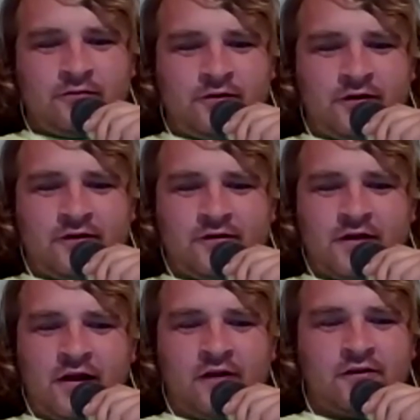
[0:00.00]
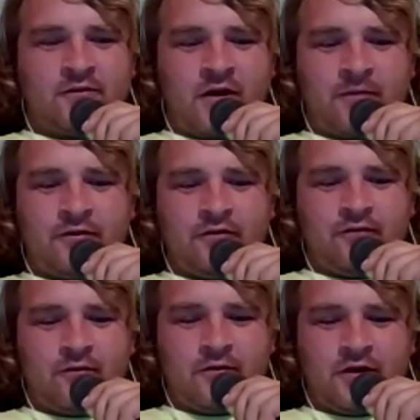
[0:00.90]
with his LS swap
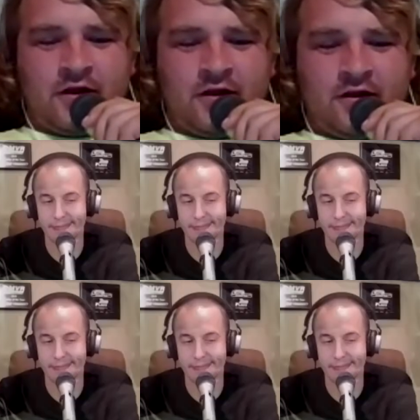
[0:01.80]
240,